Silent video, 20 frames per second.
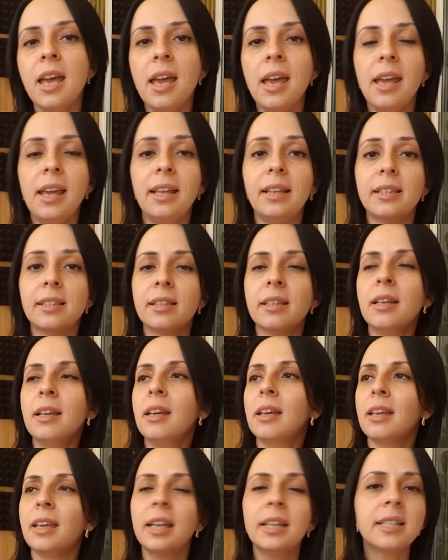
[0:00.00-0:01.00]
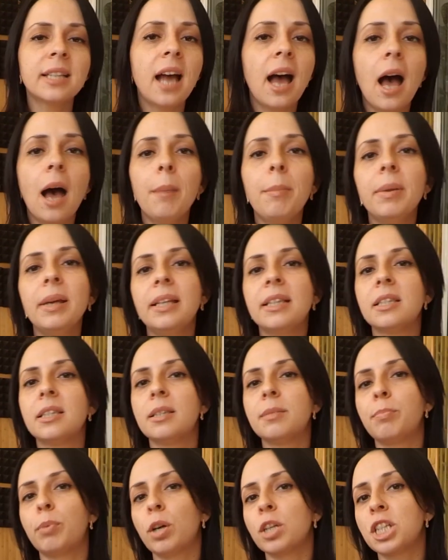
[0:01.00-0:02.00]
It's GitHub, it's
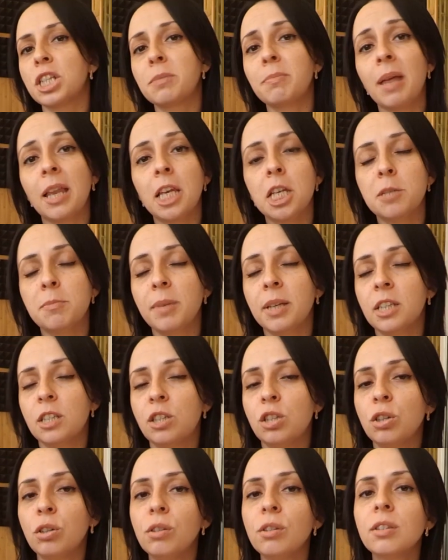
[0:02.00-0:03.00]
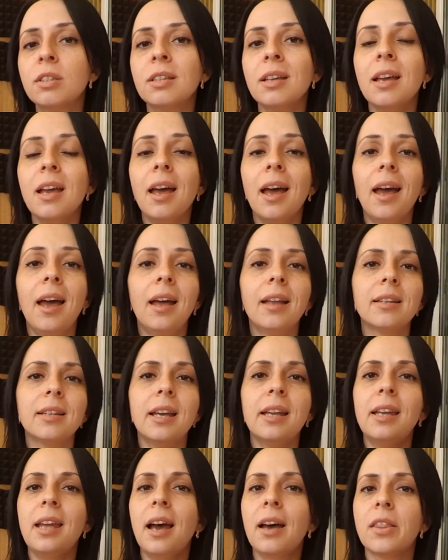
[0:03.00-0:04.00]
project management tools, and any
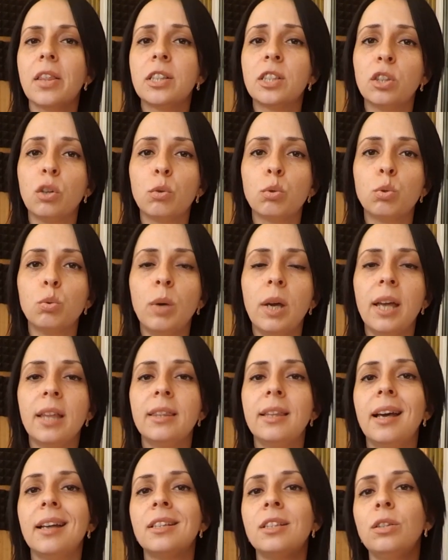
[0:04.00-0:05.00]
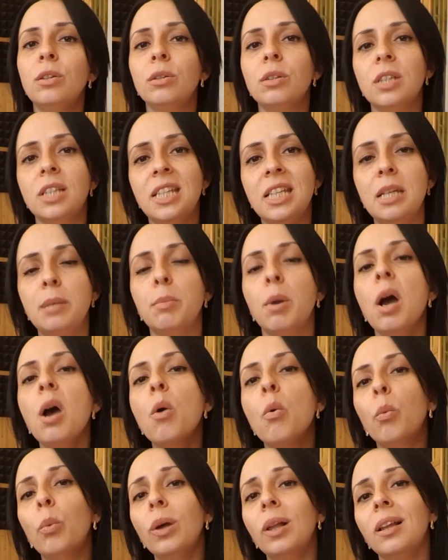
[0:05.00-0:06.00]
other software that your team
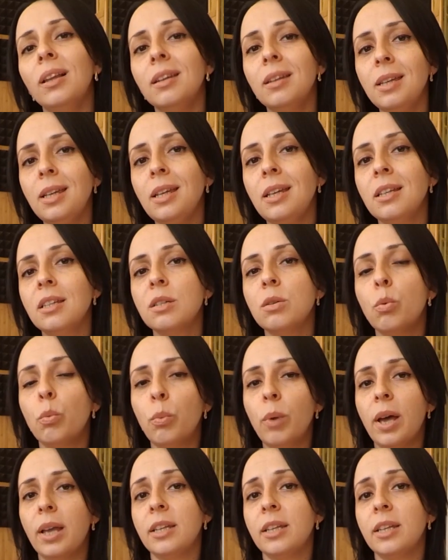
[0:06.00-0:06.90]
will need when